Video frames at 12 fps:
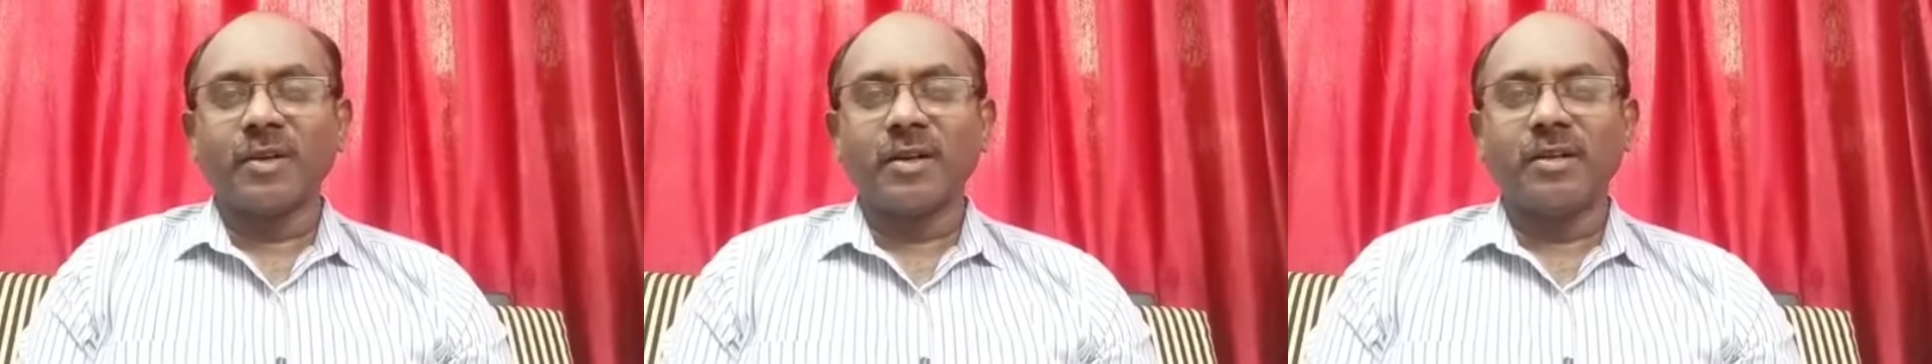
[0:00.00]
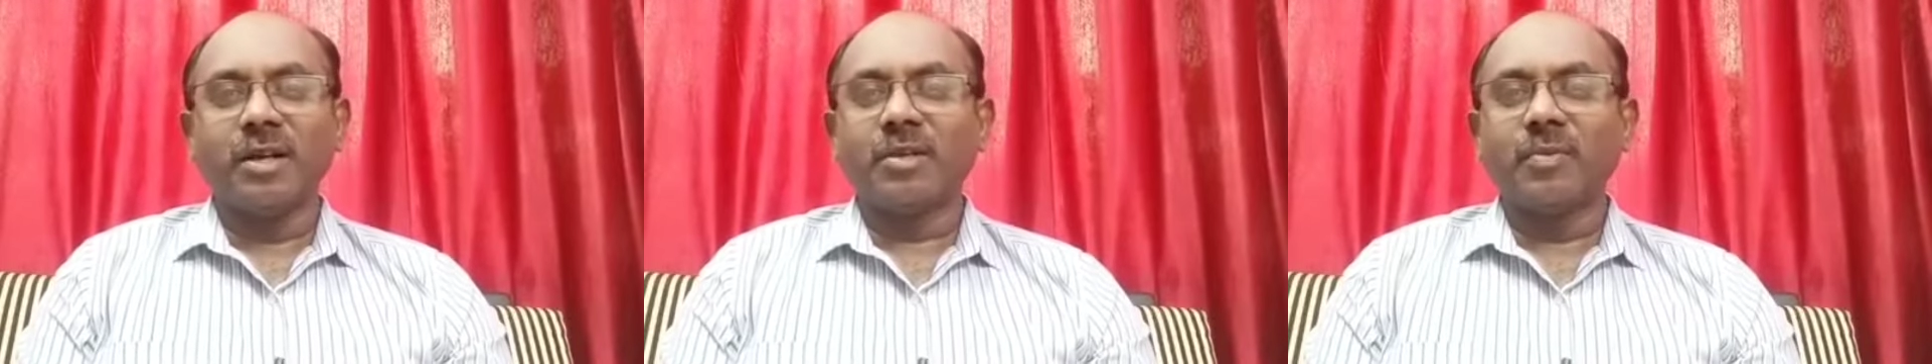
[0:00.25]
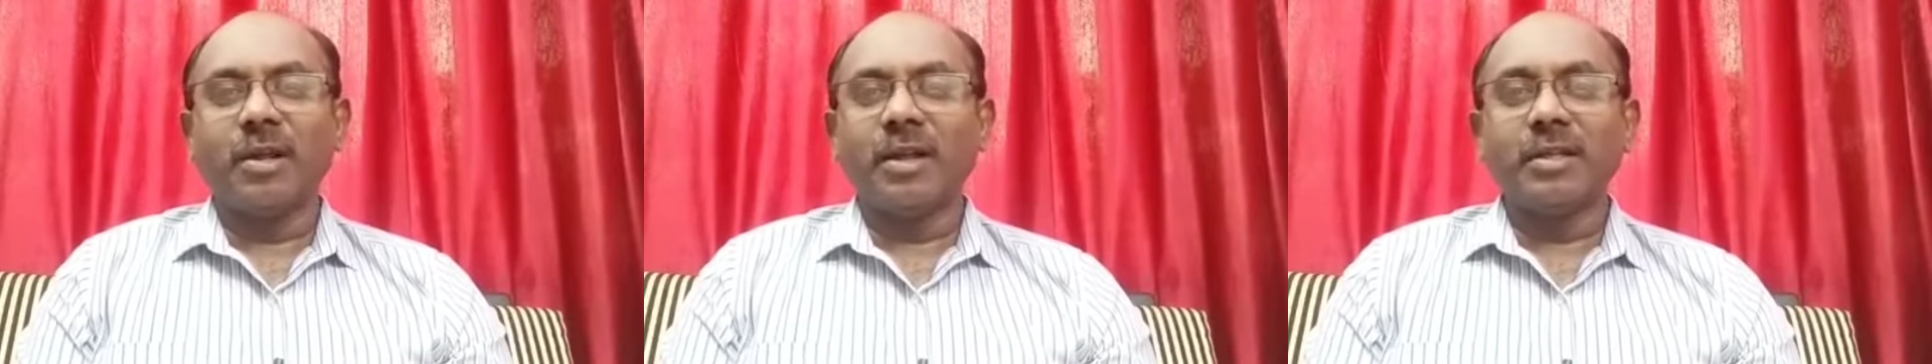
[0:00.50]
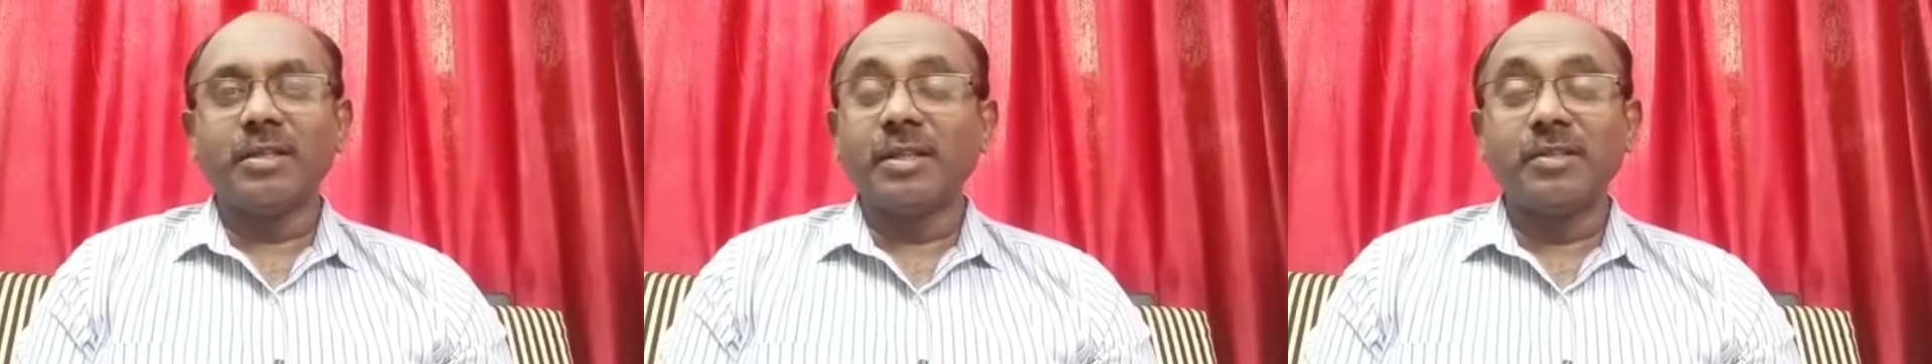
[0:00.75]
And Dr. Paul
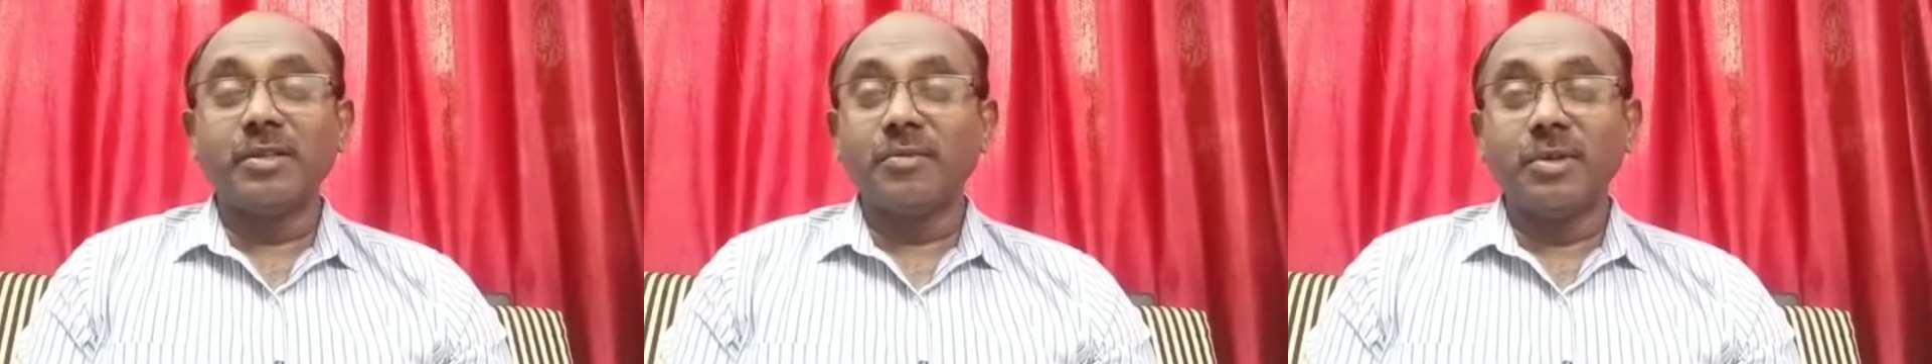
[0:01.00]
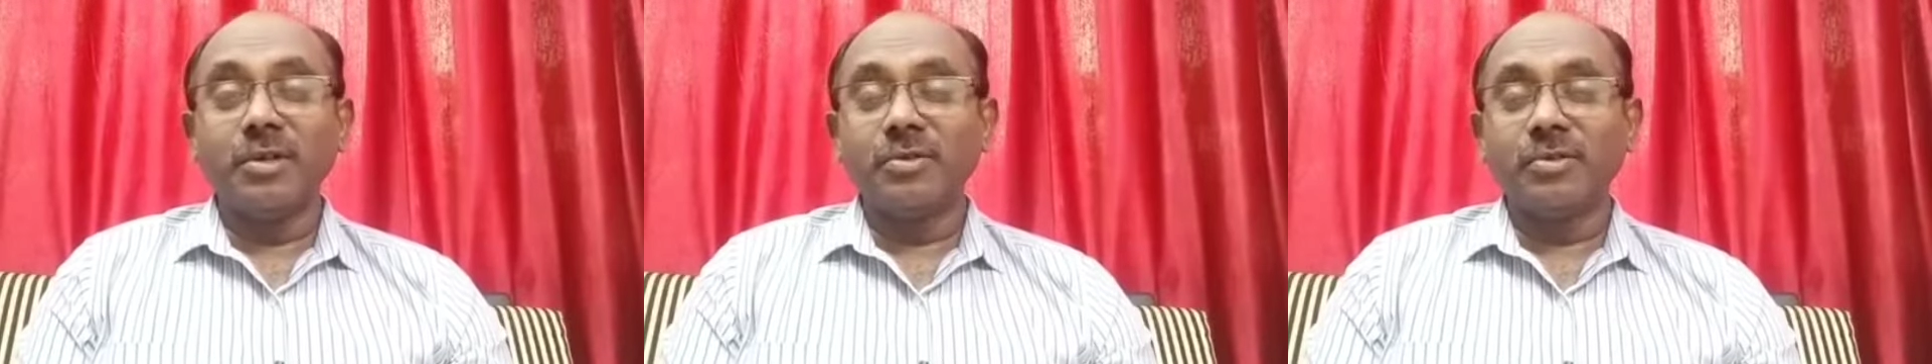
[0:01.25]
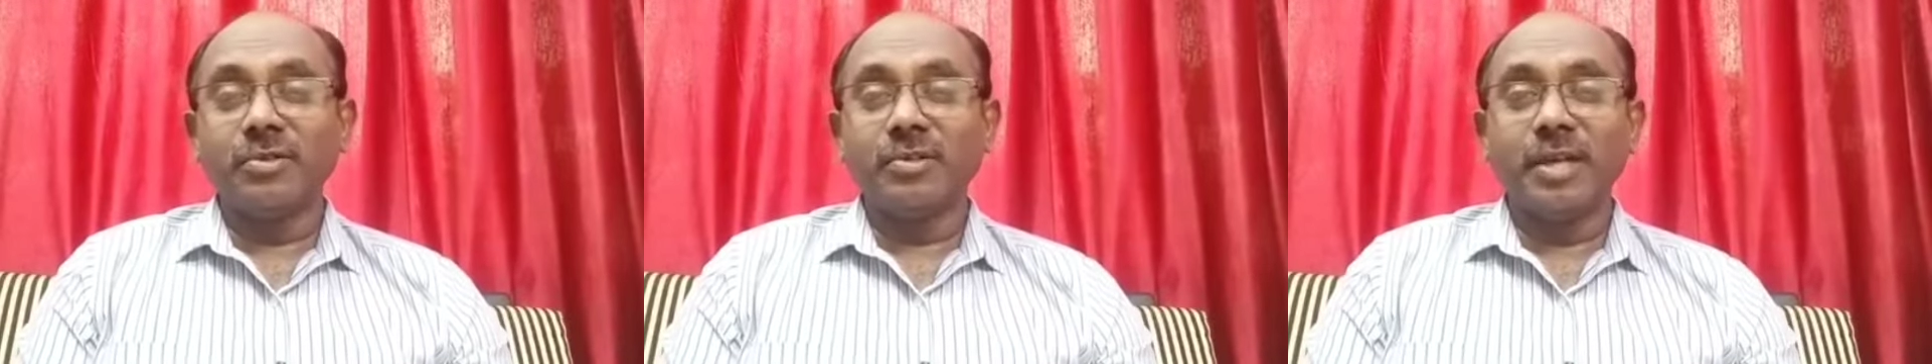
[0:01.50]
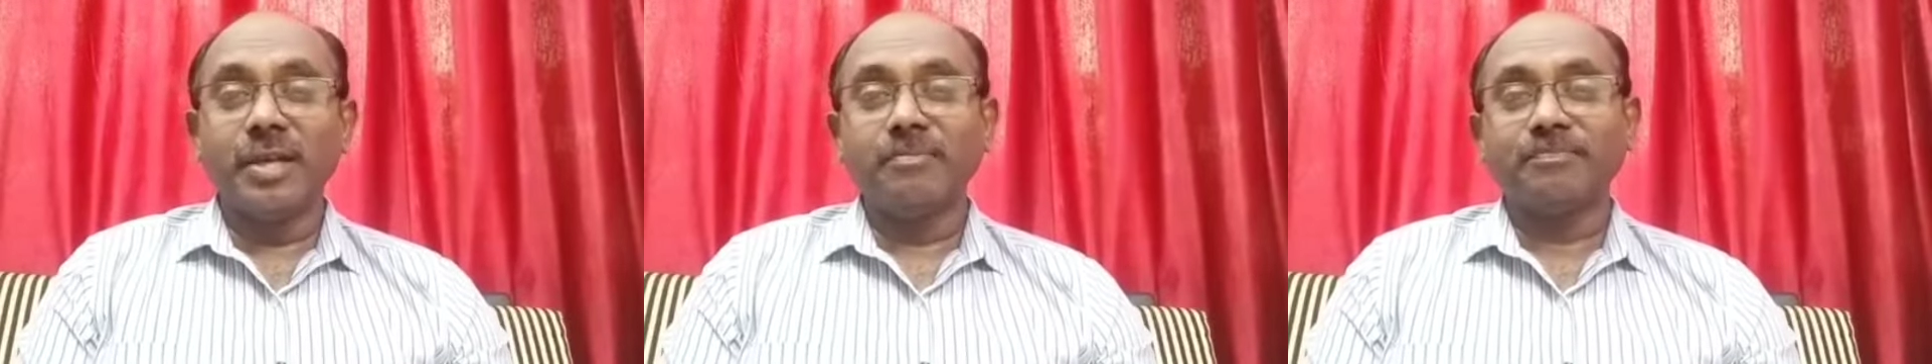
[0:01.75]
Raj Adhisimani used to
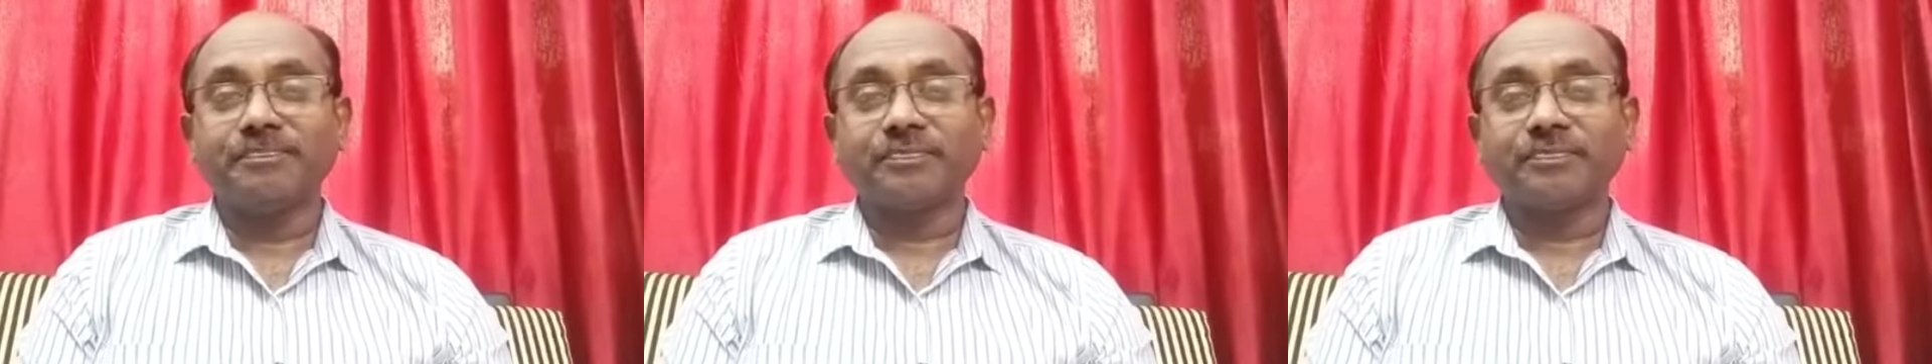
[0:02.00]
say,